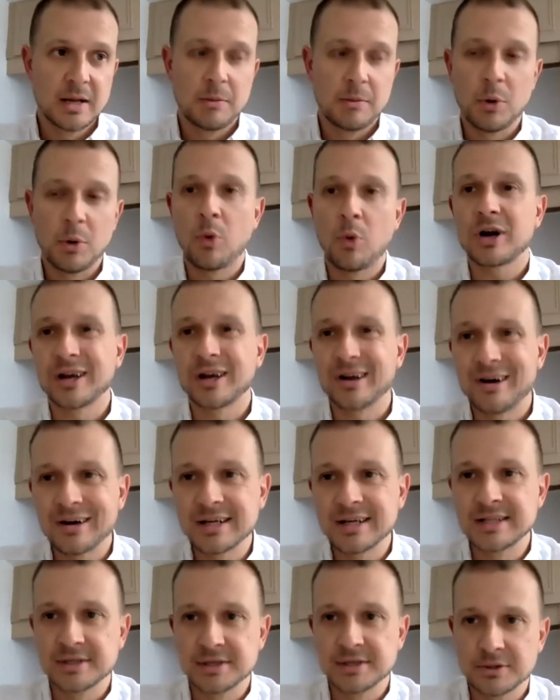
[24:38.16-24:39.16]
but what can
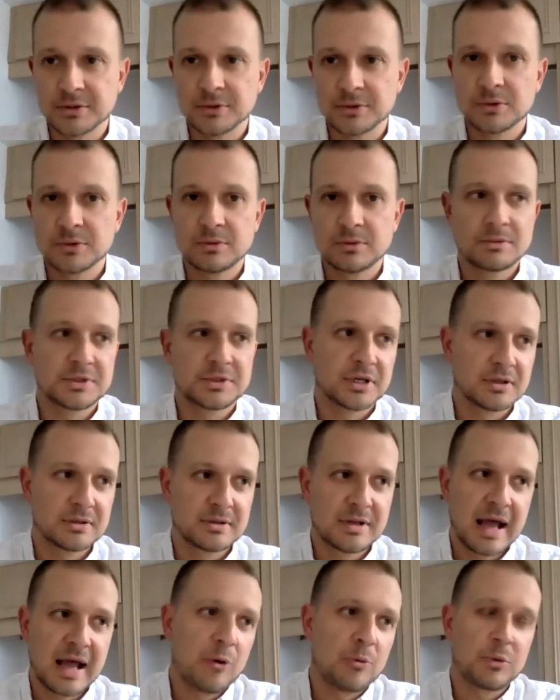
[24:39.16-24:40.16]
I do to
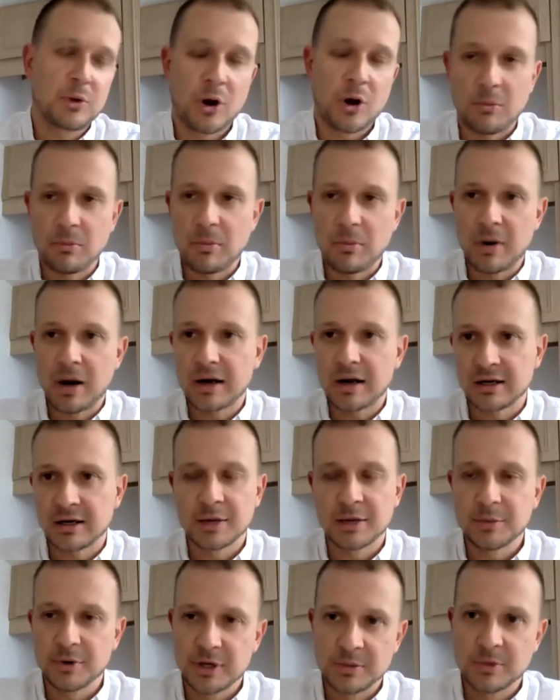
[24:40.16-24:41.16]
help combat
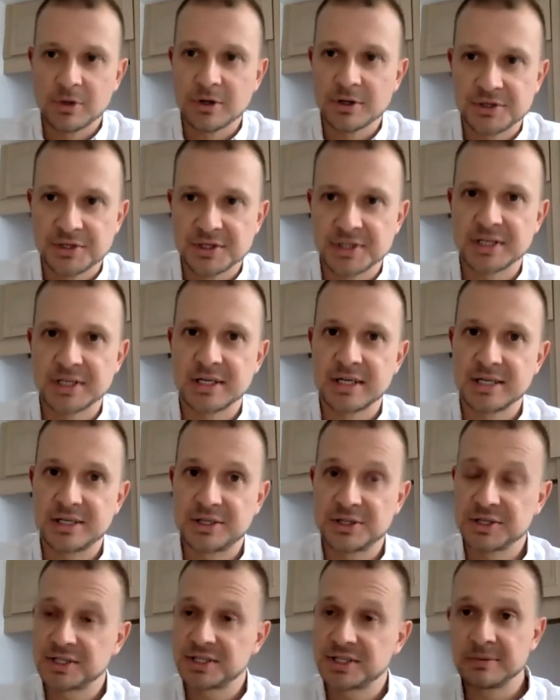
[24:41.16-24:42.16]
climate emergency? It
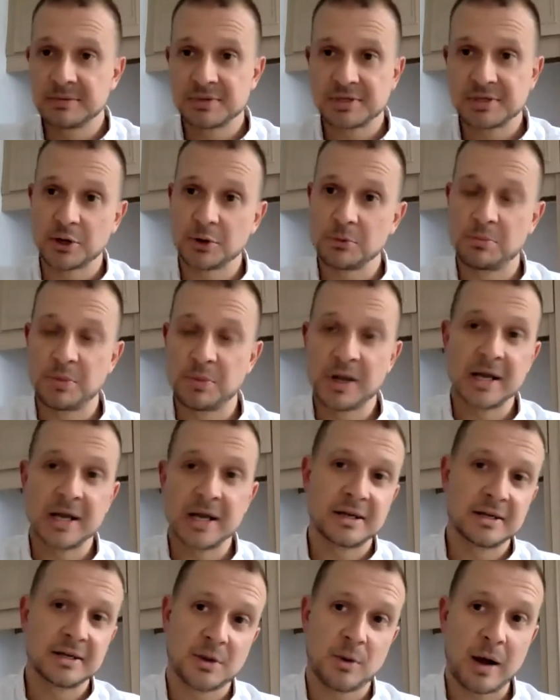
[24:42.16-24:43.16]
just seems so
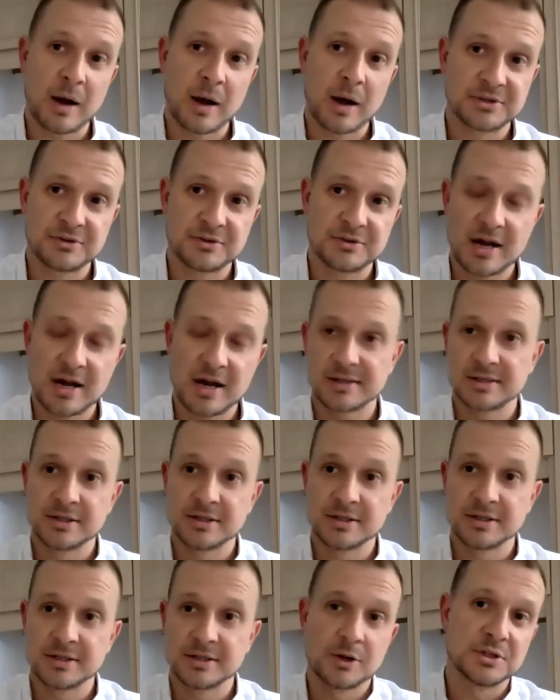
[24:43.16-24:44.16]
big and so abstract,
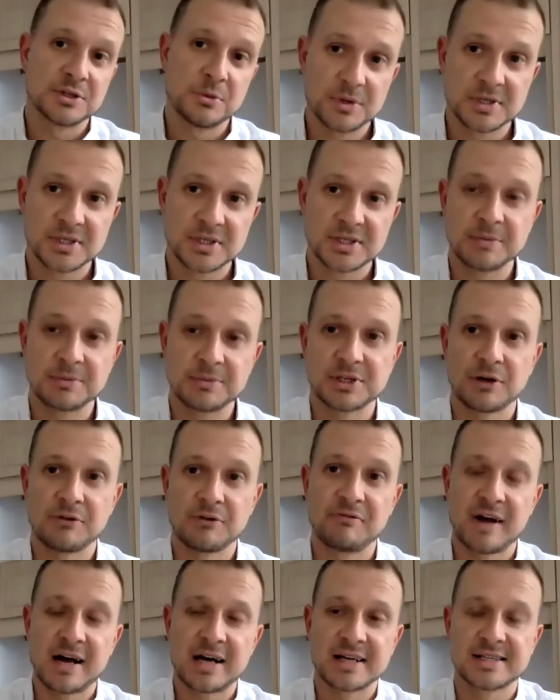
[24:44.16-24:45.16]
and those numbers seem
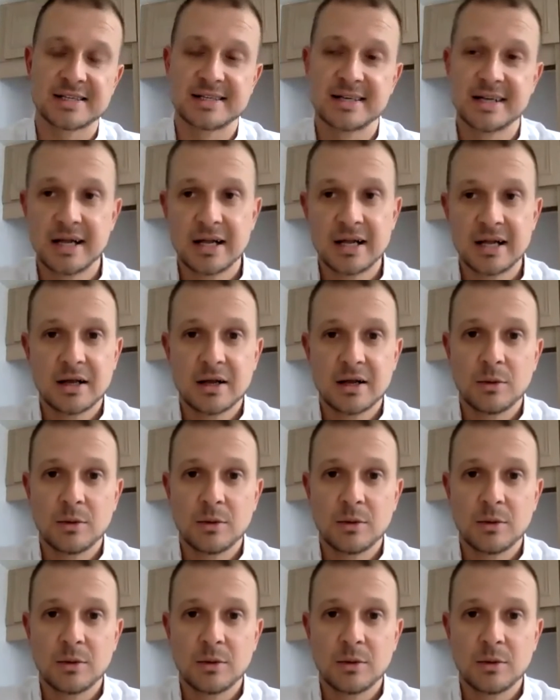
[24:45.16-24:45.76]
so vast.